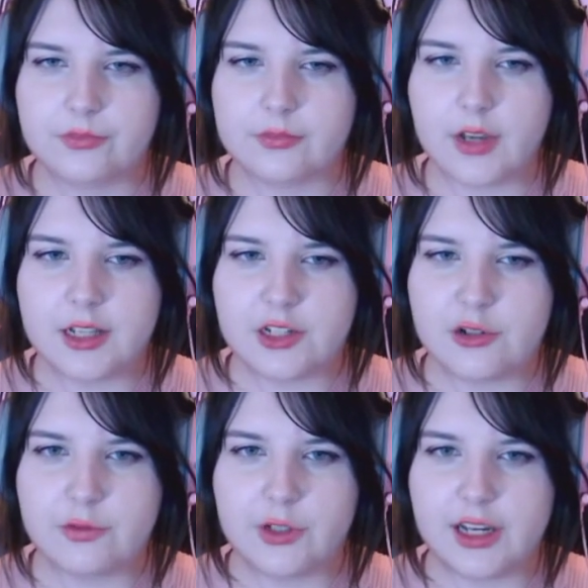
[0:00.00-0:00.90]
I don't know
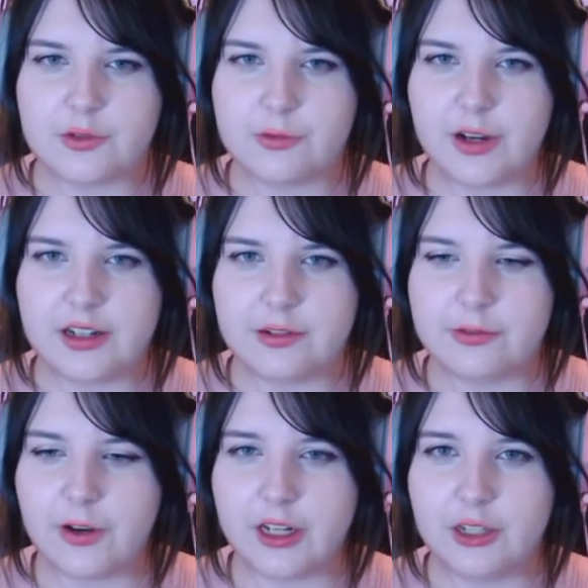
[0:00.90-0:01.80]
if you guys will find it
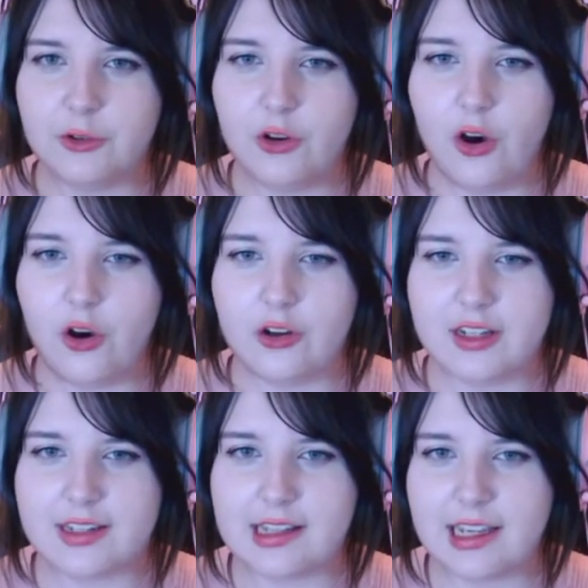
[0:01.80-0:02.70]
funny or not,
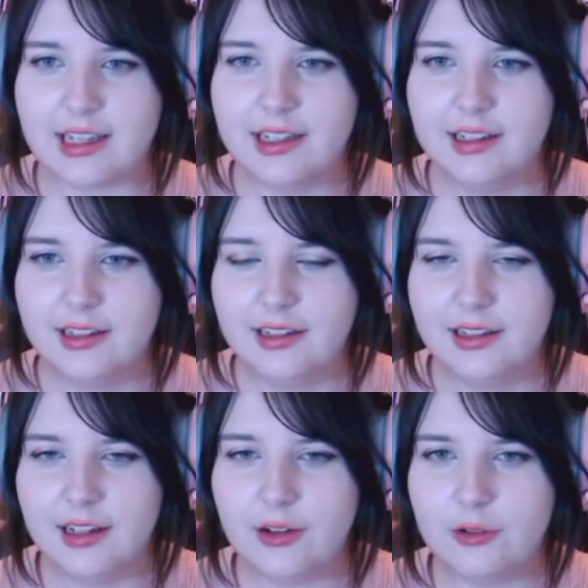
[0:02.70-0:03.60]
honestly.
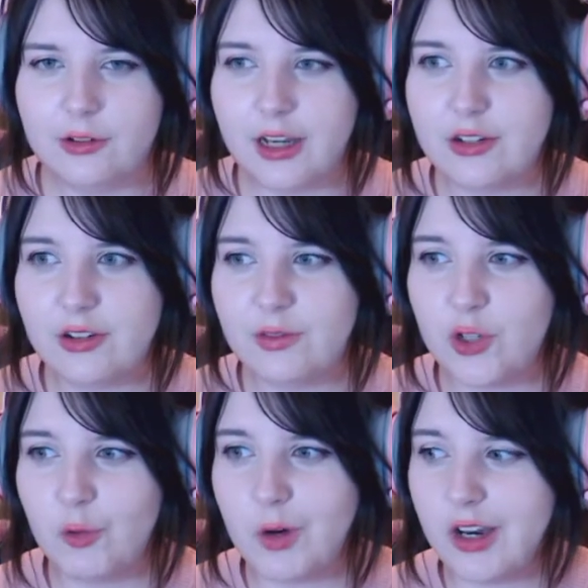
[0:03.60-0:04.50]
Or I don't even
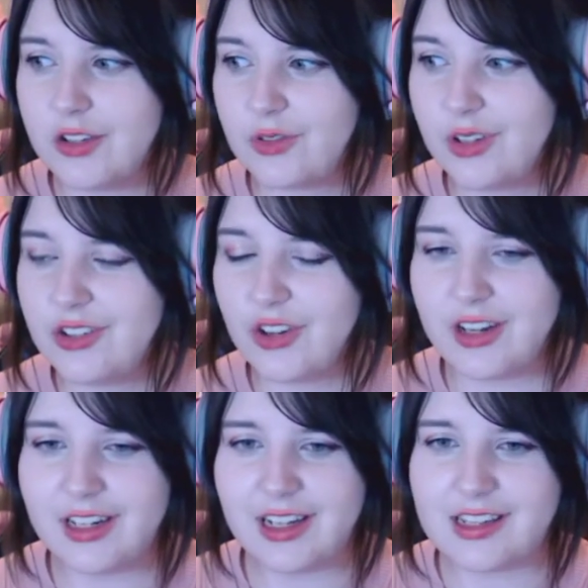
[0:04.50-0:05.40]
know why I
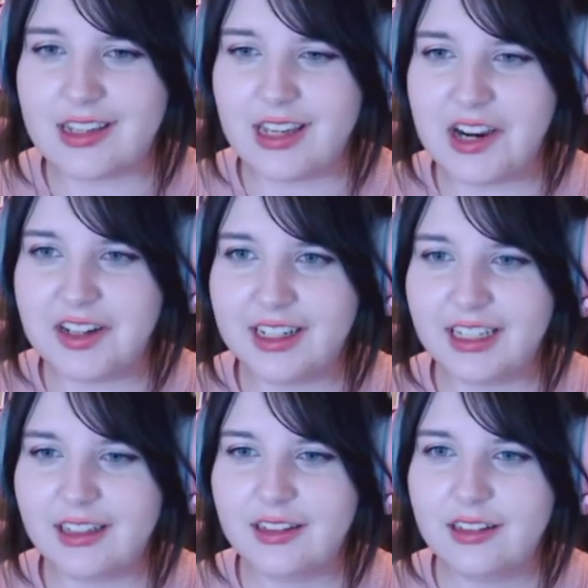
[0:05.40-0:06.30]
screenshotted it
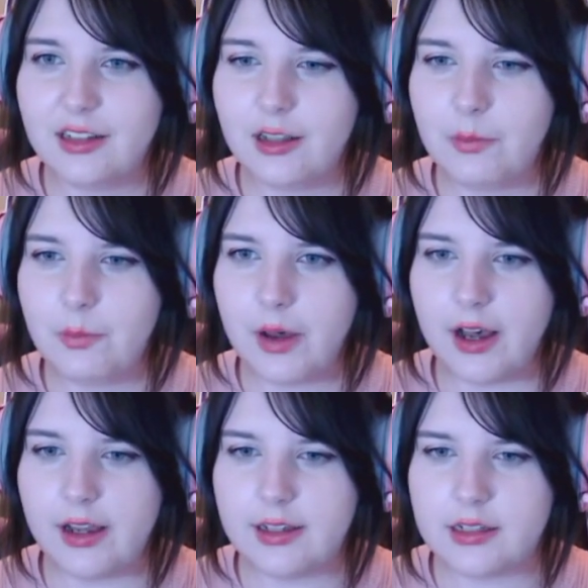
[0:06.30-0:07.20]
necessarily.
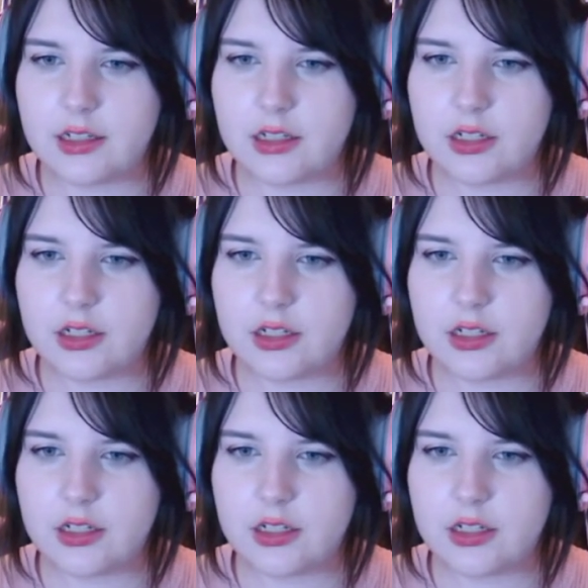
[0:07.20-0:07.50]
But...